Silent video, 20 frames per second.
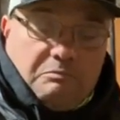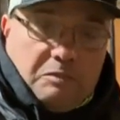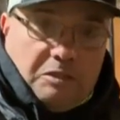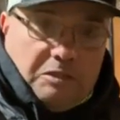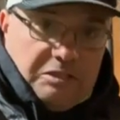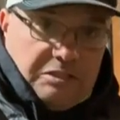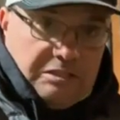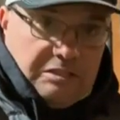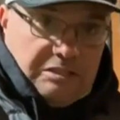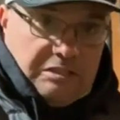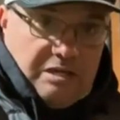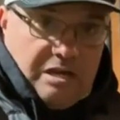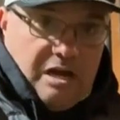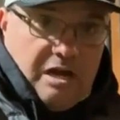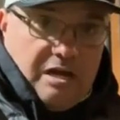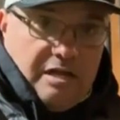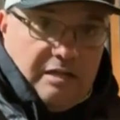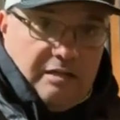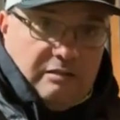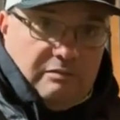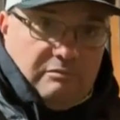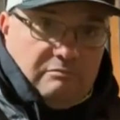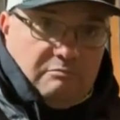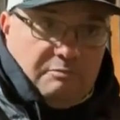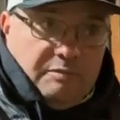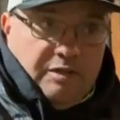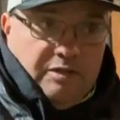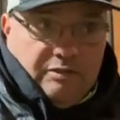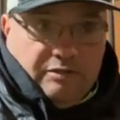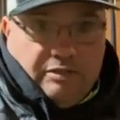They're just not
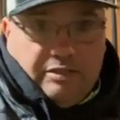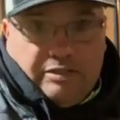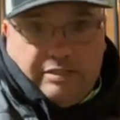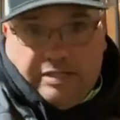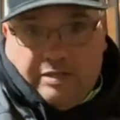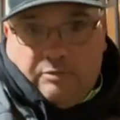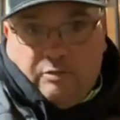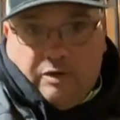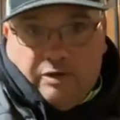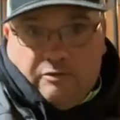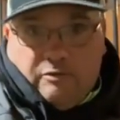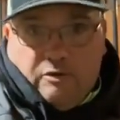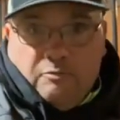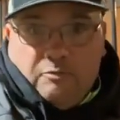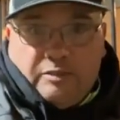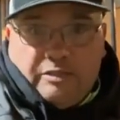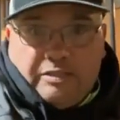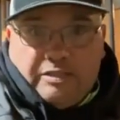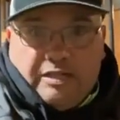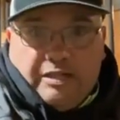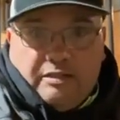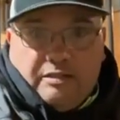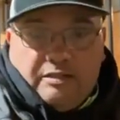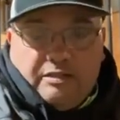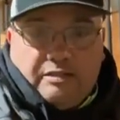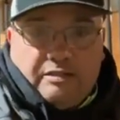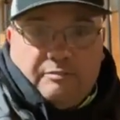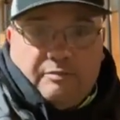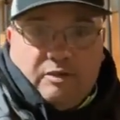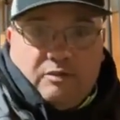built the same way a roping
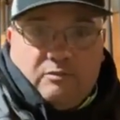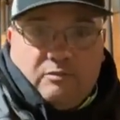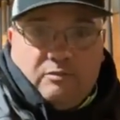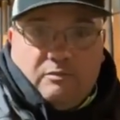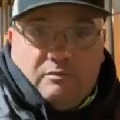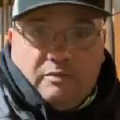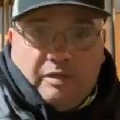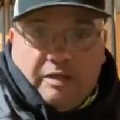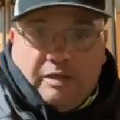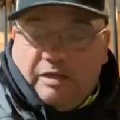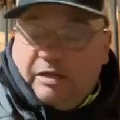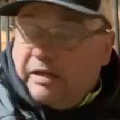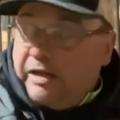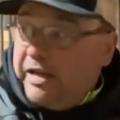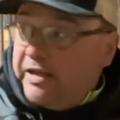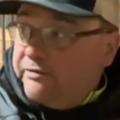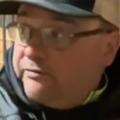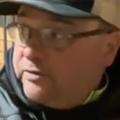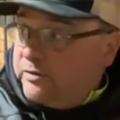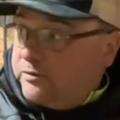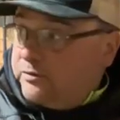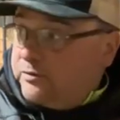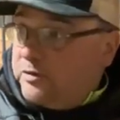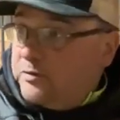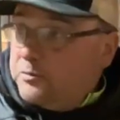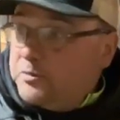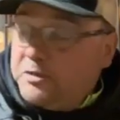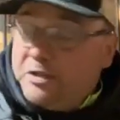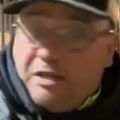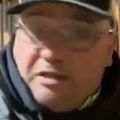saddle is. I mean, I have an old
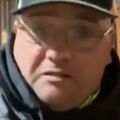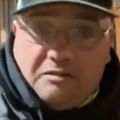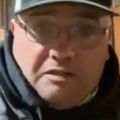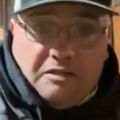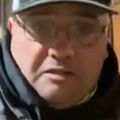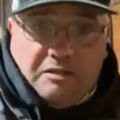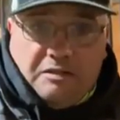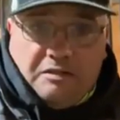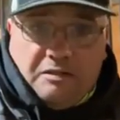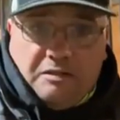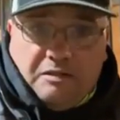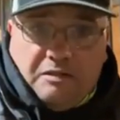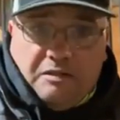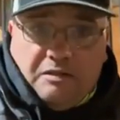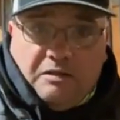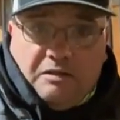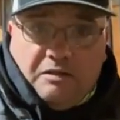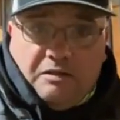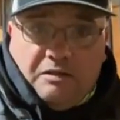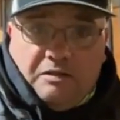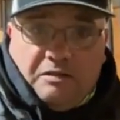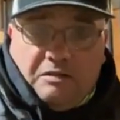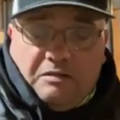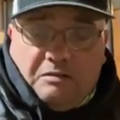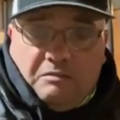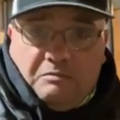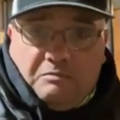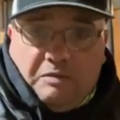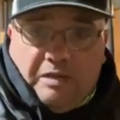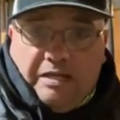rope saddle here.
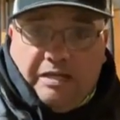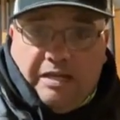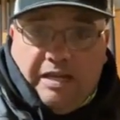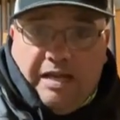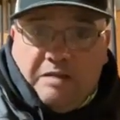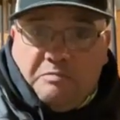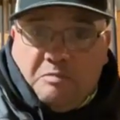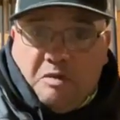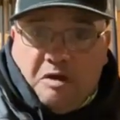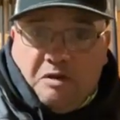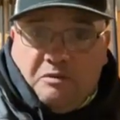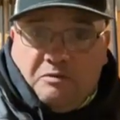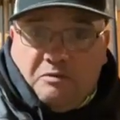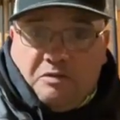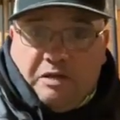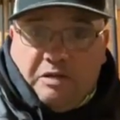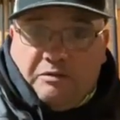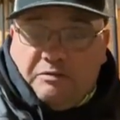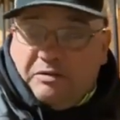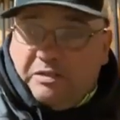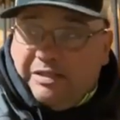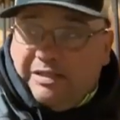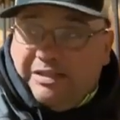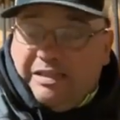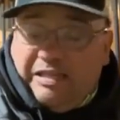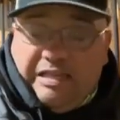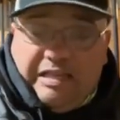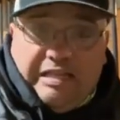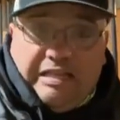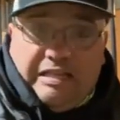My dad bought it when I was a
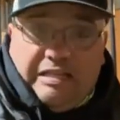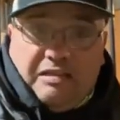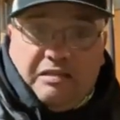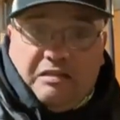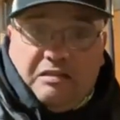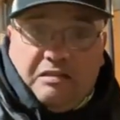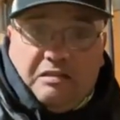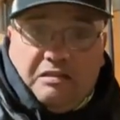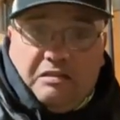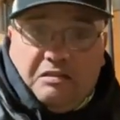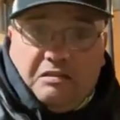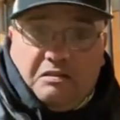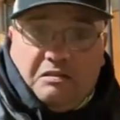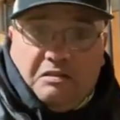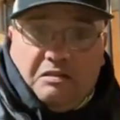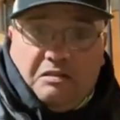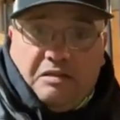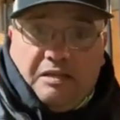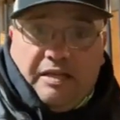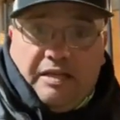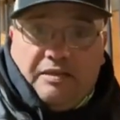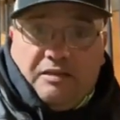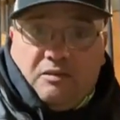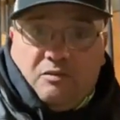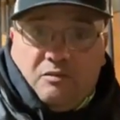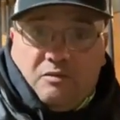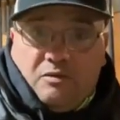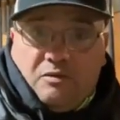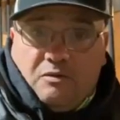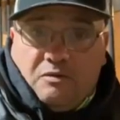kid, and the
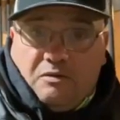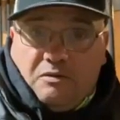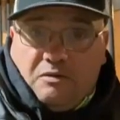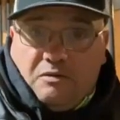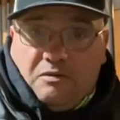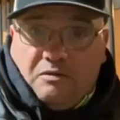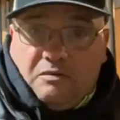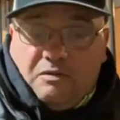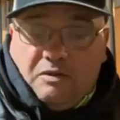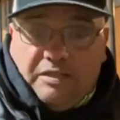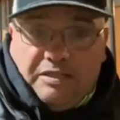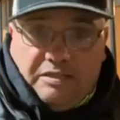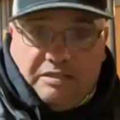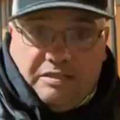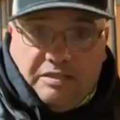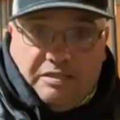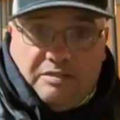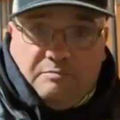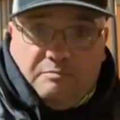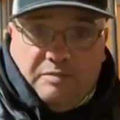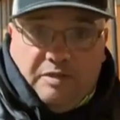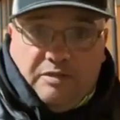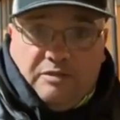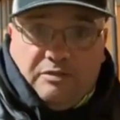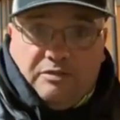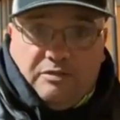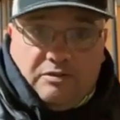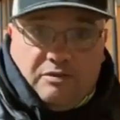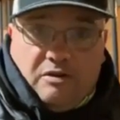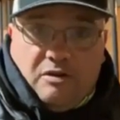horn is just
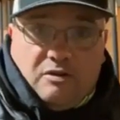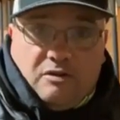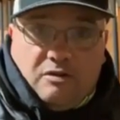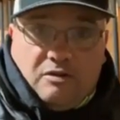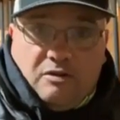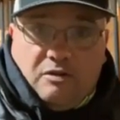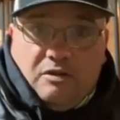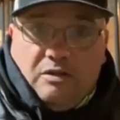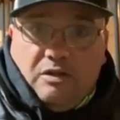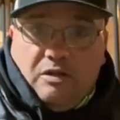built stronger.